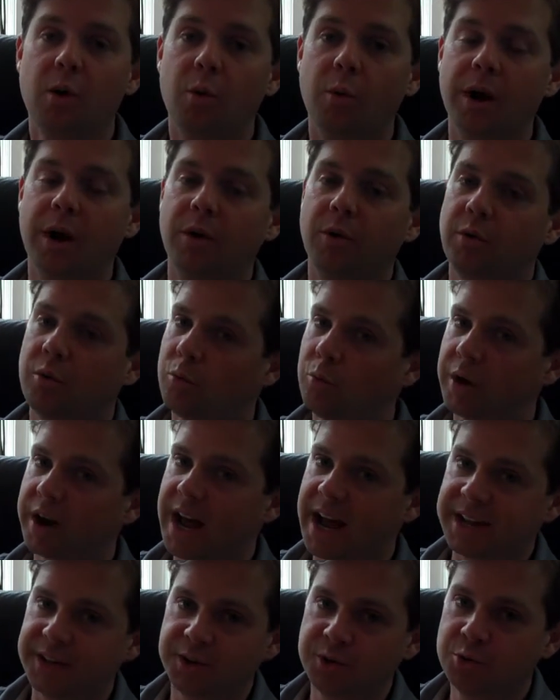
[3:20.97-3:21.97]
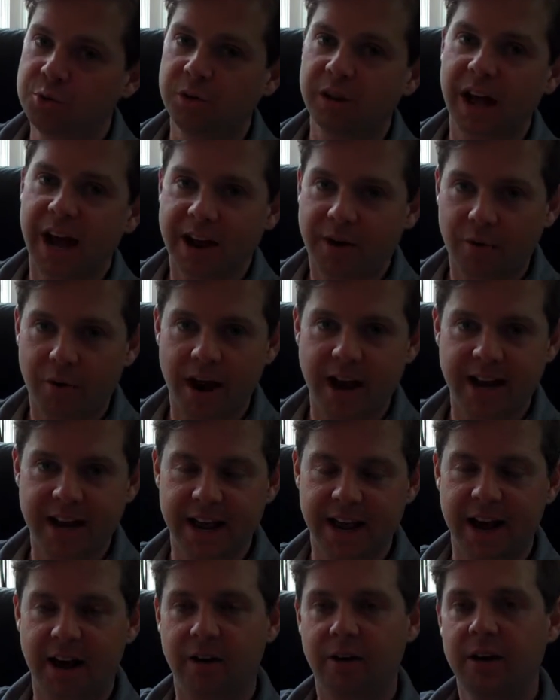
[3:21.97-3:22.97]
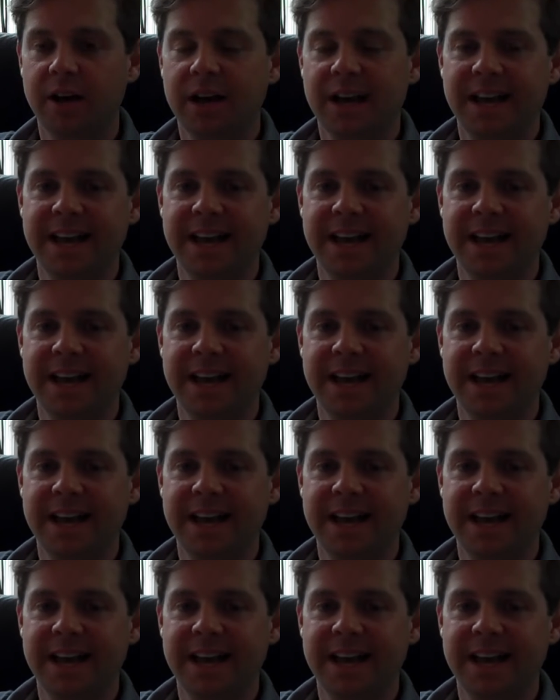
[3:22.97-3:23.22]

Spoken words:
Well, what I do like right now